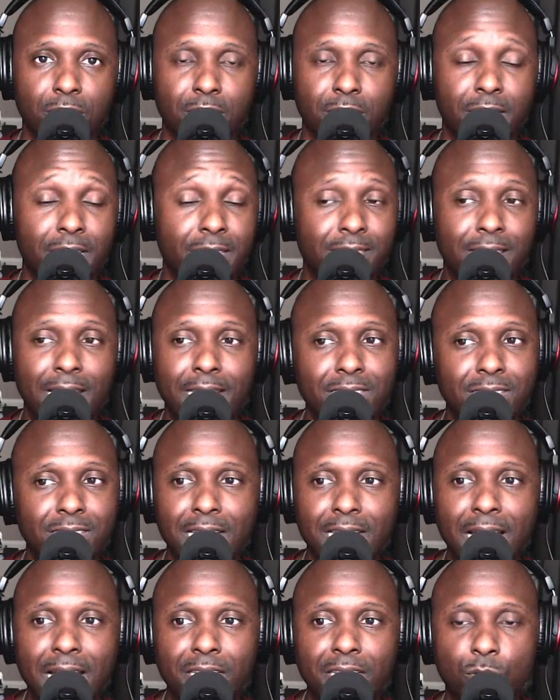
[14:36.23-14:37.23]
That is
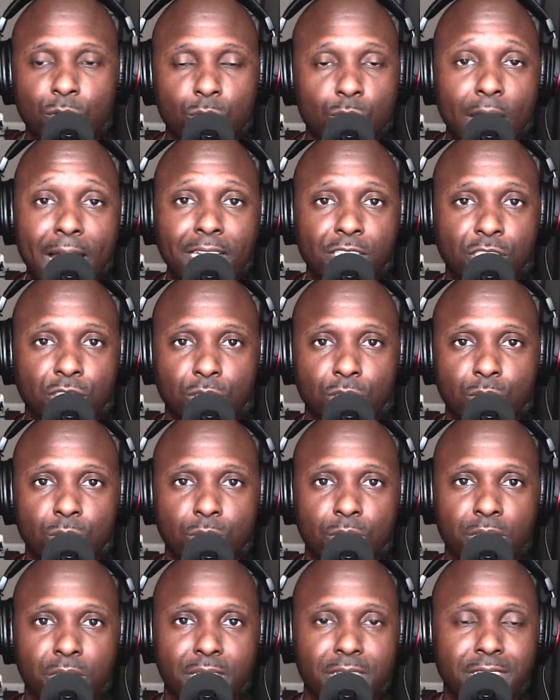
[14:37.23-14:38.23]
not
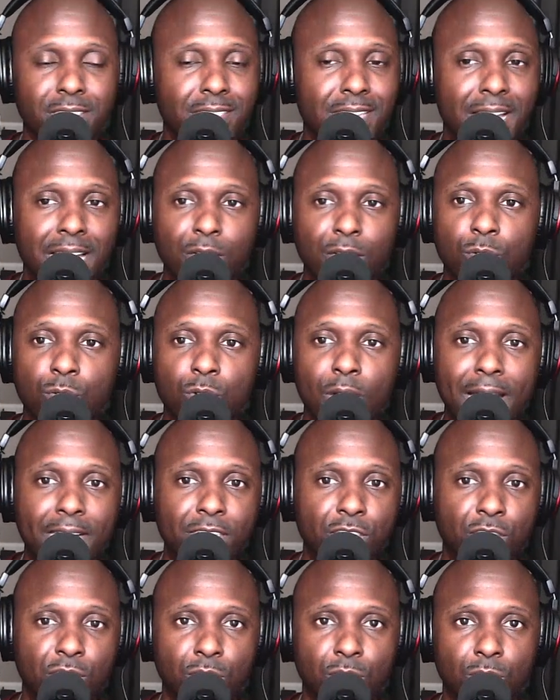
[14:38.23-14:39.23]
irrational. It is not
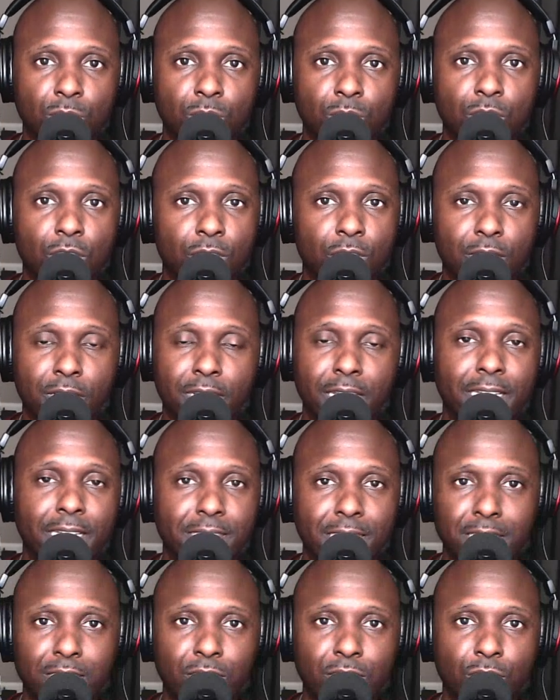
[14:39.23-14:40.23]
irrational to look at
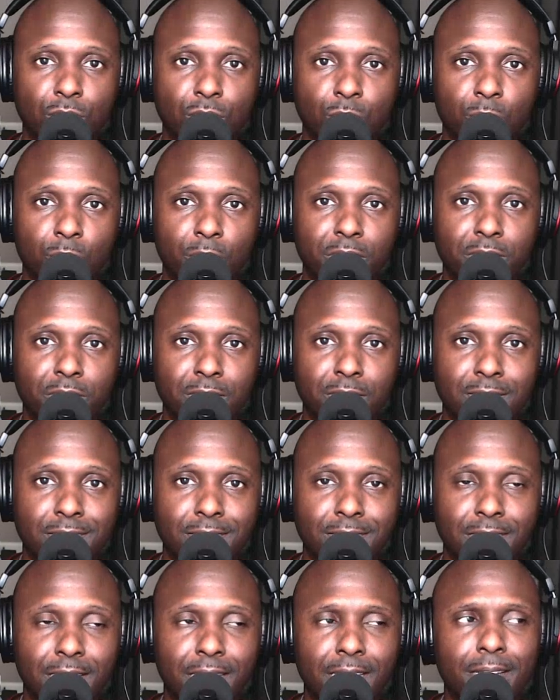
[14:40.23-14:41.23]
that situation and
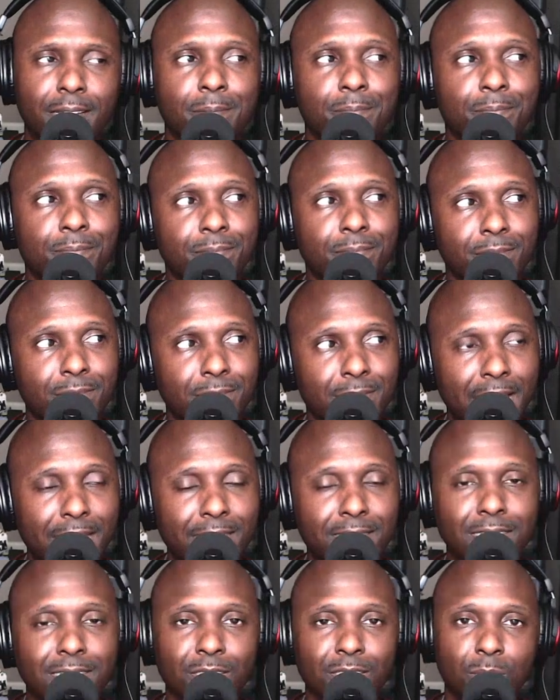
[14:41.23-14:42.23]
say,
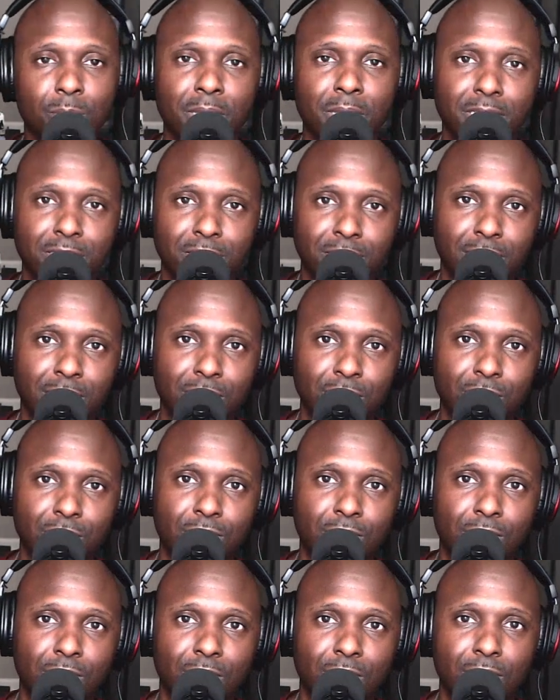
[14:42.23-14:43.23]
that doesn't make
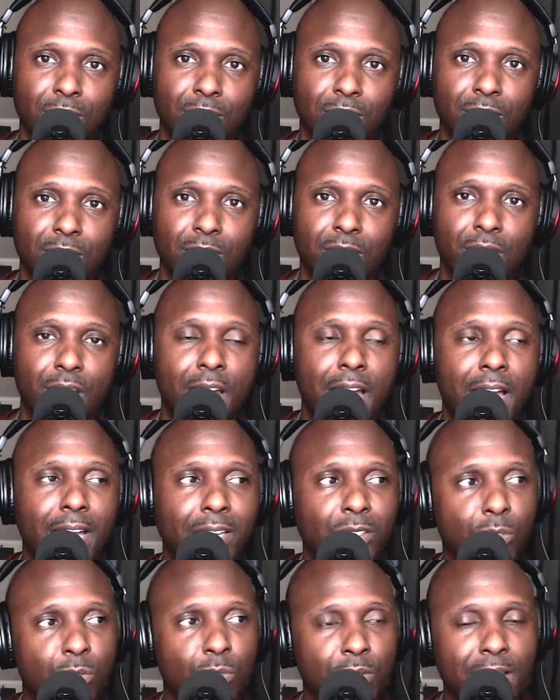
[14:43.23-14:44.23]
sense. I
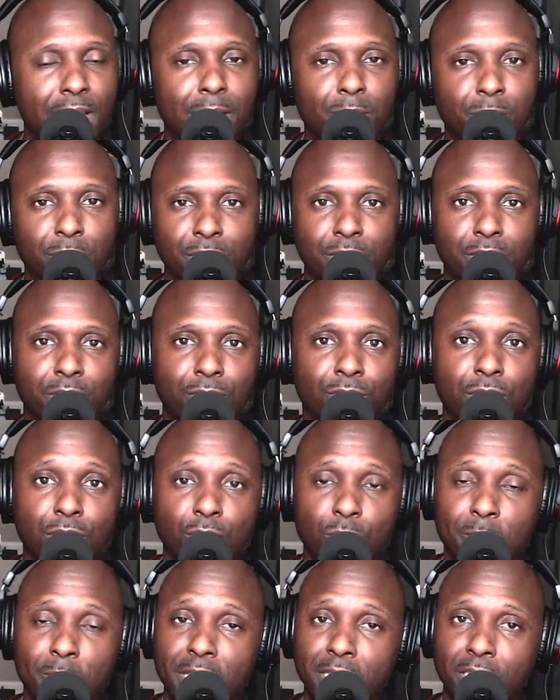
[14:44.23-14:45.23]
do not believe
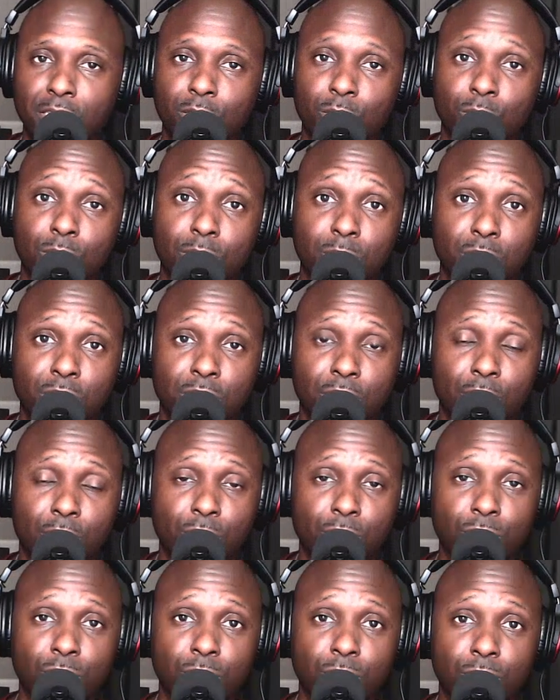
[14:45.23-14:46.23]
this man killed
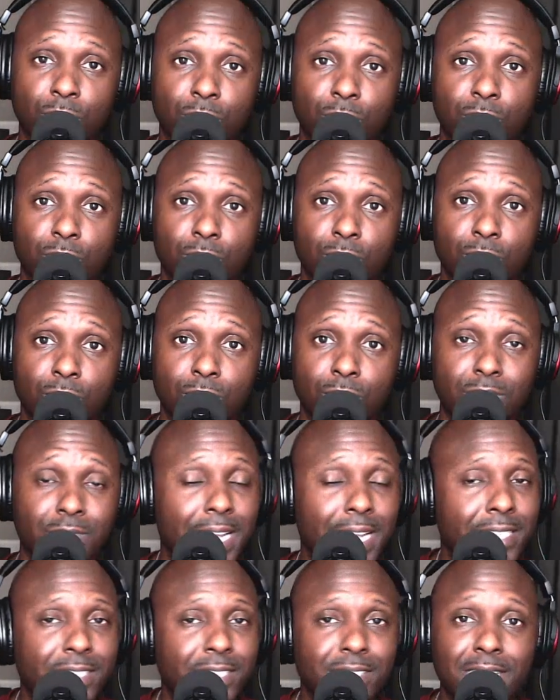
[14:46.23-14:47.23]
himself.
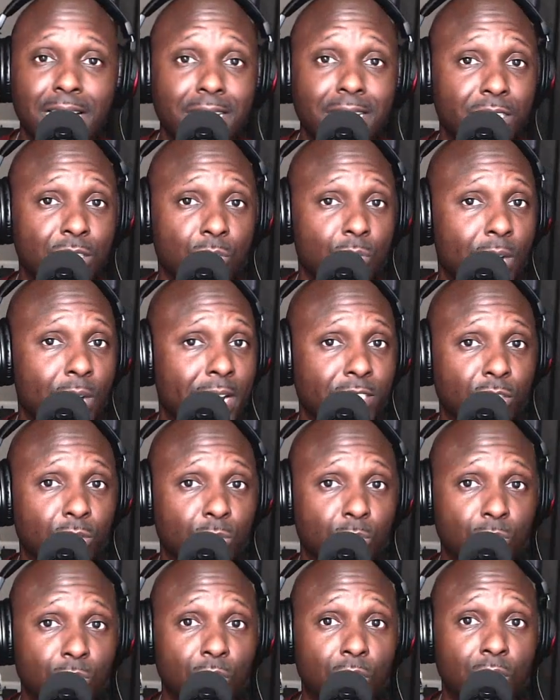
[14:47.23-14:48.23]
That is not an
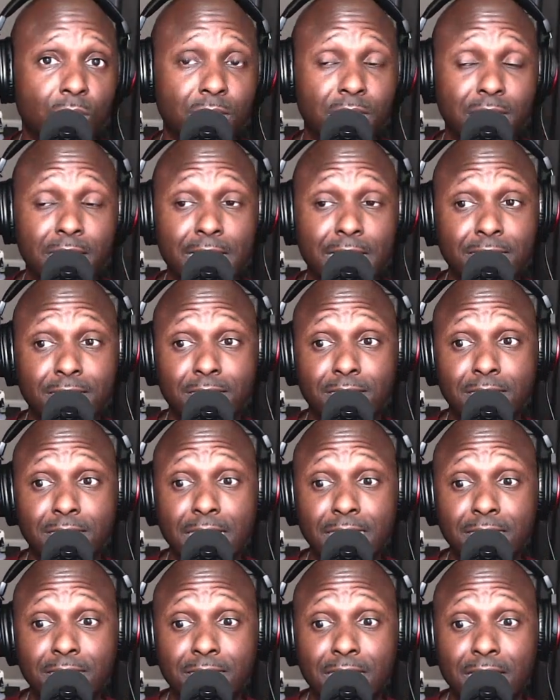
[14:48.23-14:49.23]
irrational thought, and
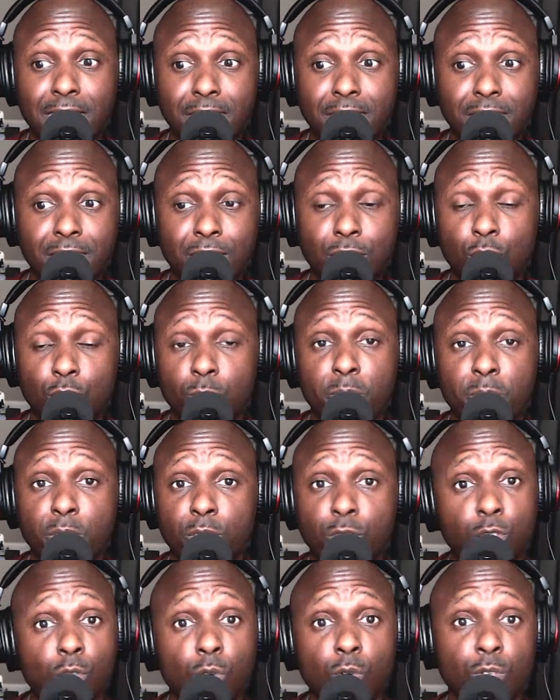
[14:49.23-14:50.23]
that's not a
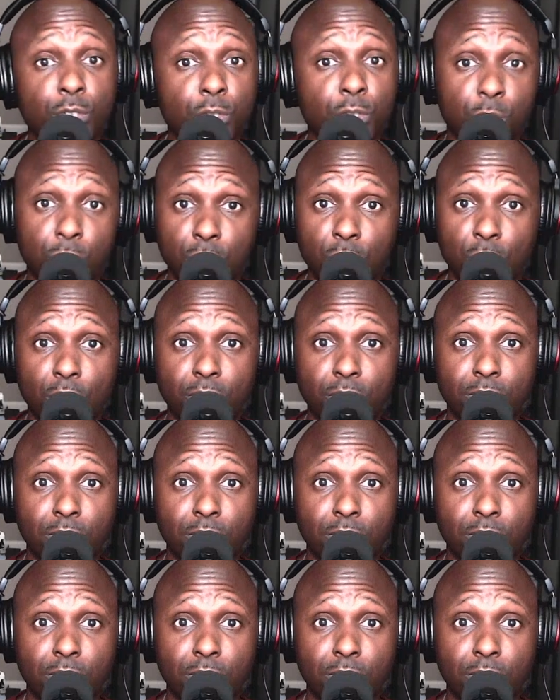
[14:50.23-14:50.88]
conspiratorial thought.